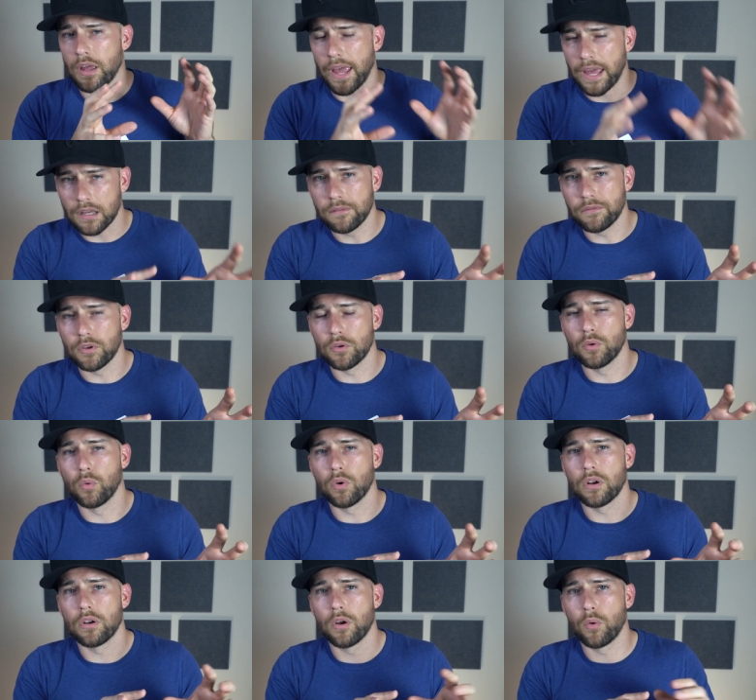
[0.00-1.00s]
any of you who
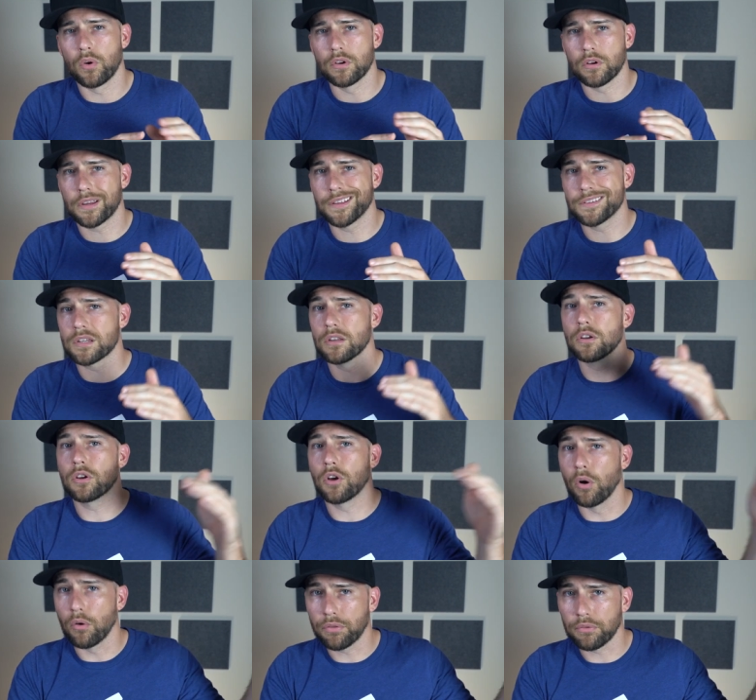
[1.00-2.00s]
want to know what your kid's going to
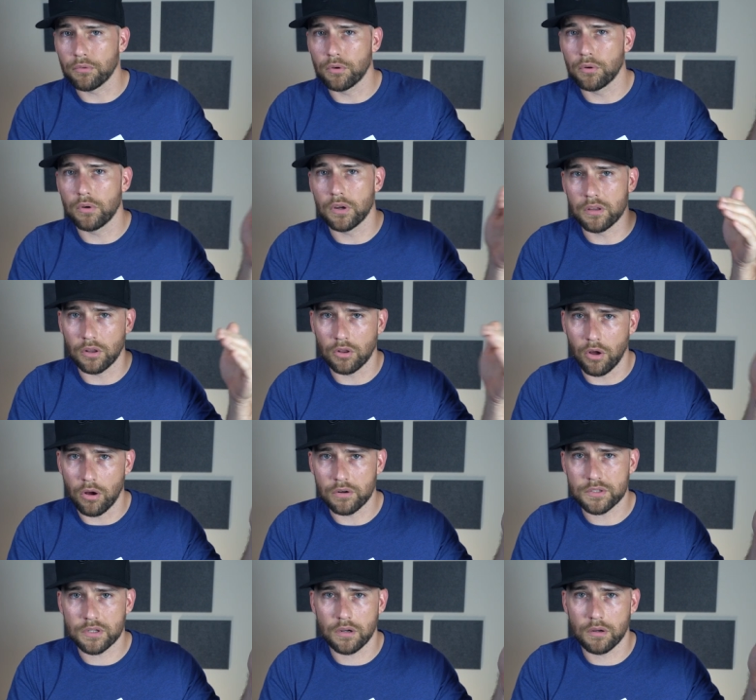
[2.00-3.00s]
go through in the
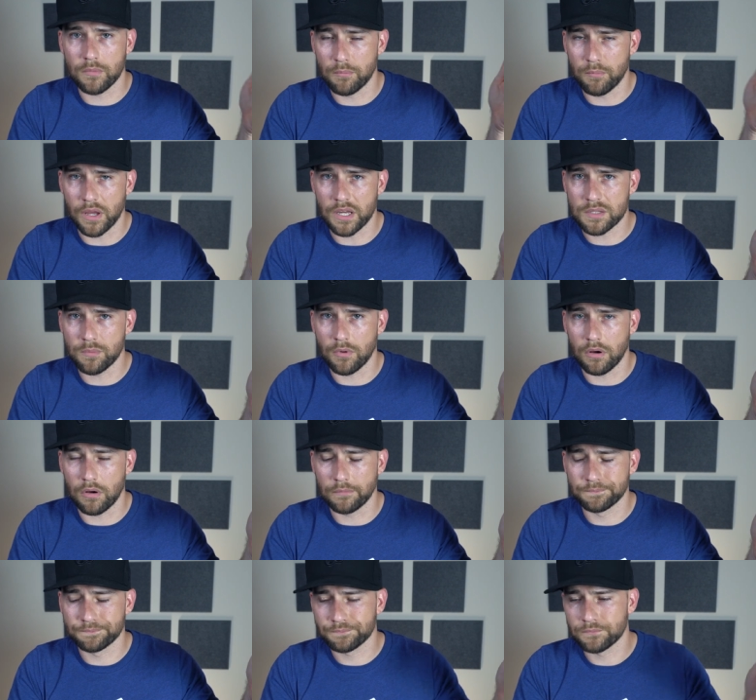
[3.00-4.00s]
long term in
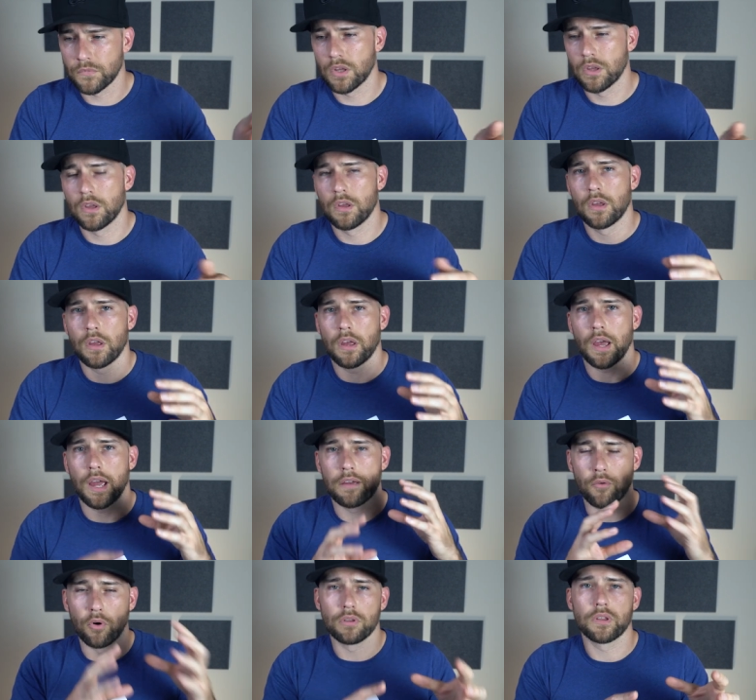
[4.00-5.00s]
baseball. I
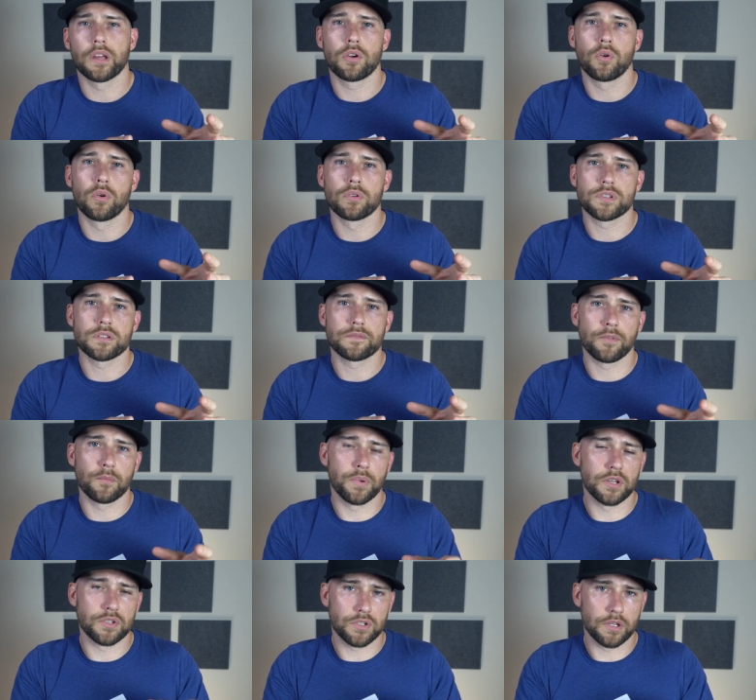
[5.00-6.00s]
have online courses for
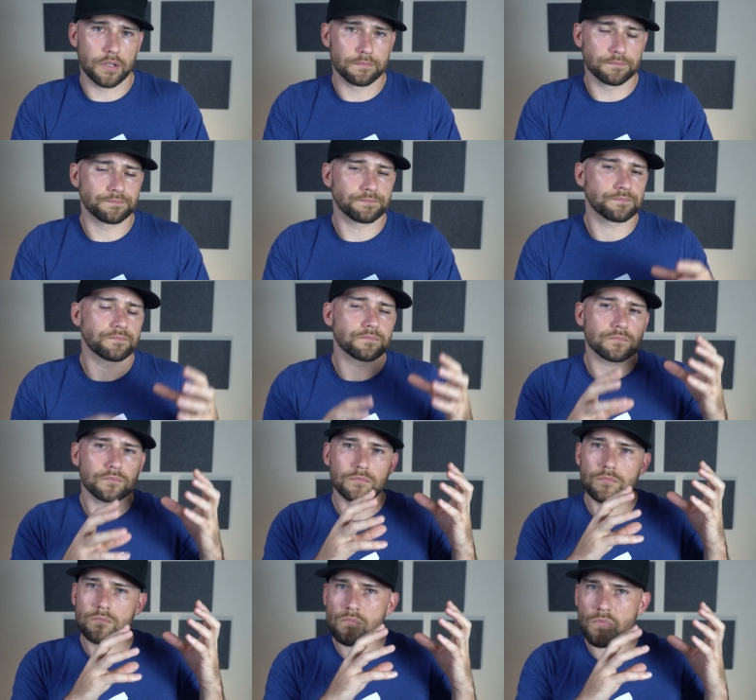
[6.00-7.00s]
pitching.
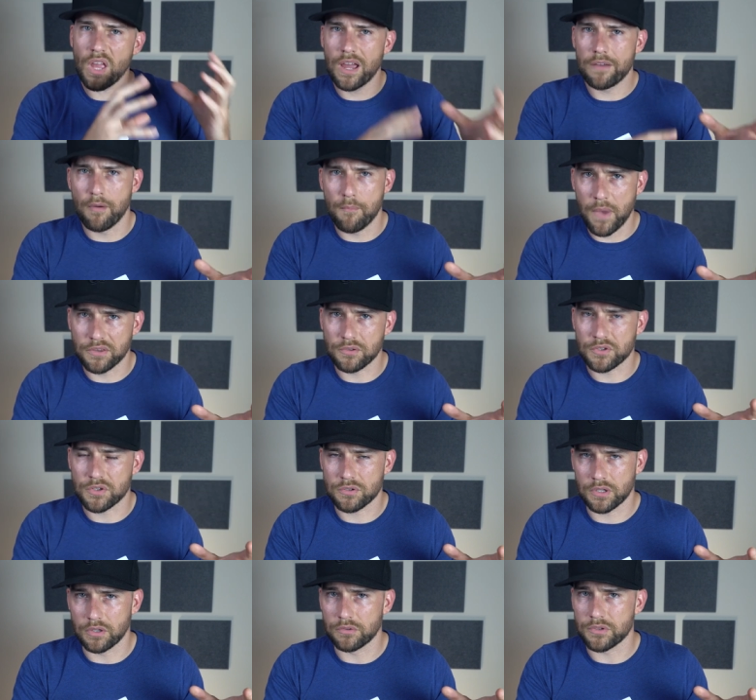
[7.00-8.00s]
I have a mental
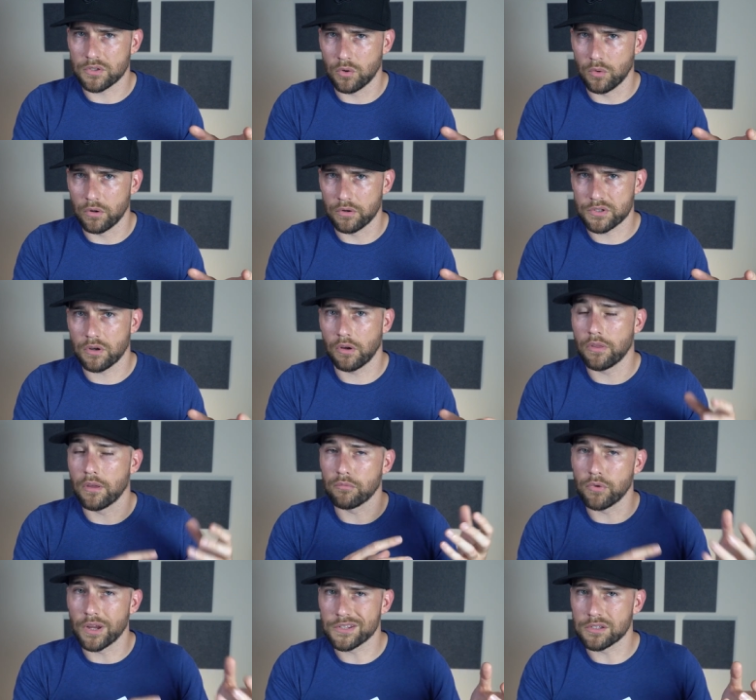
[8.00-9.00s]
skills course called
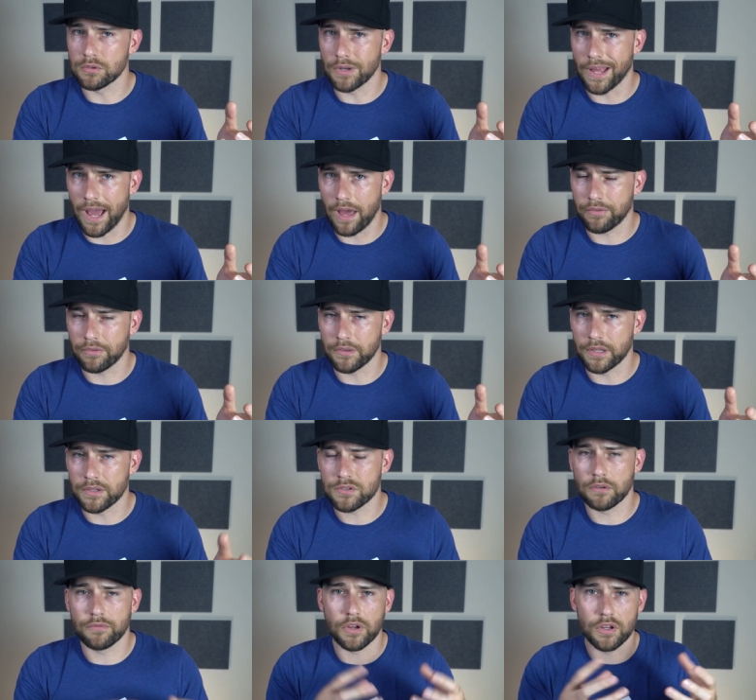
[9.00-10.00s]
the Resolute
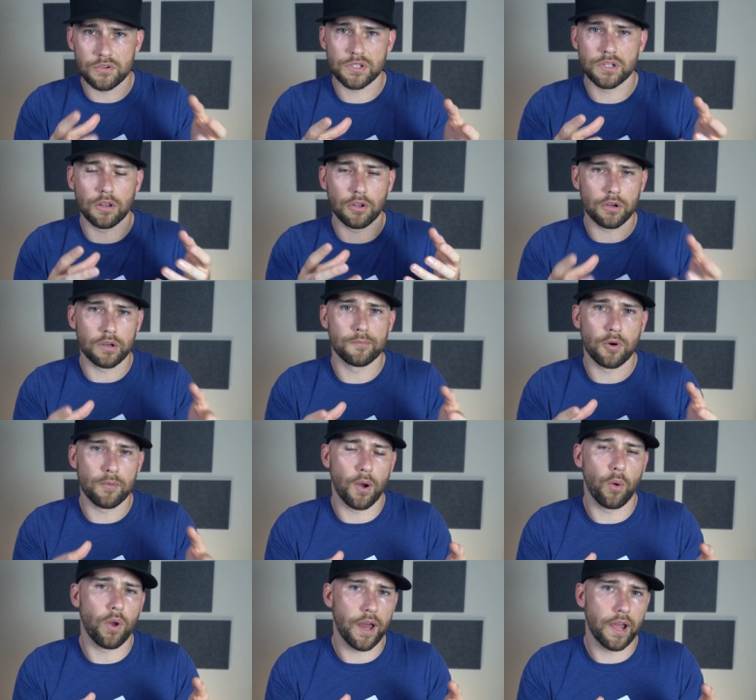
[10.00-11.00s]
Athlete. So if you're interested in learning more
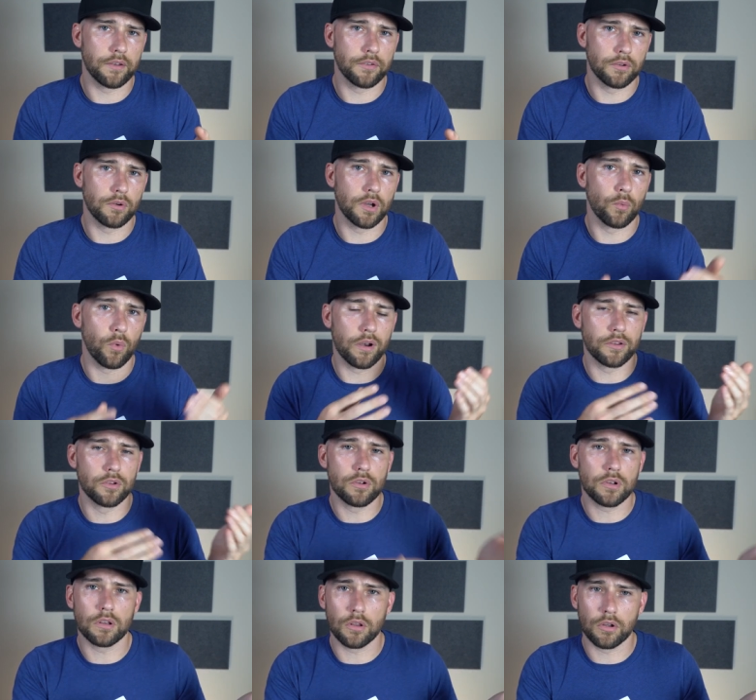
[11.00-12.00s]
about what I do and what
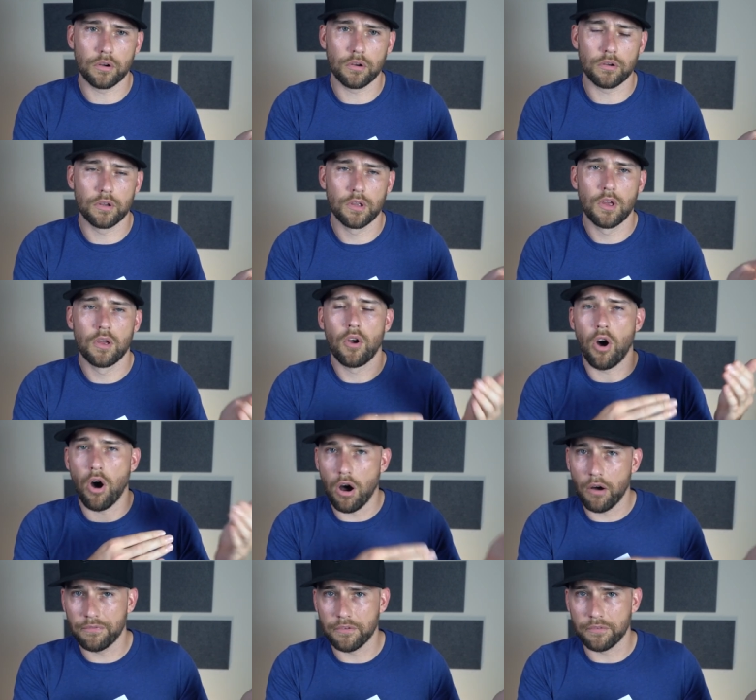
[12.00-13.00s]
you can learn
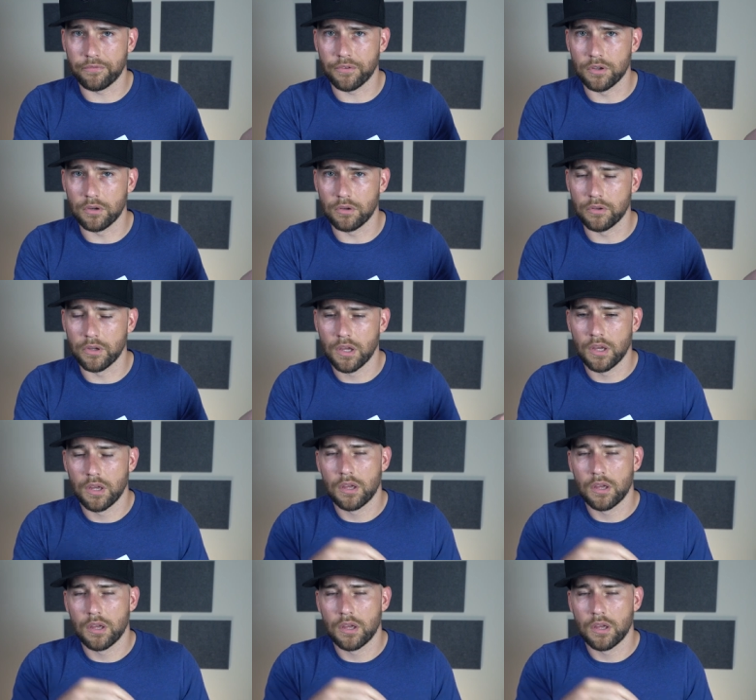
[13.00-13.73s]
off the field,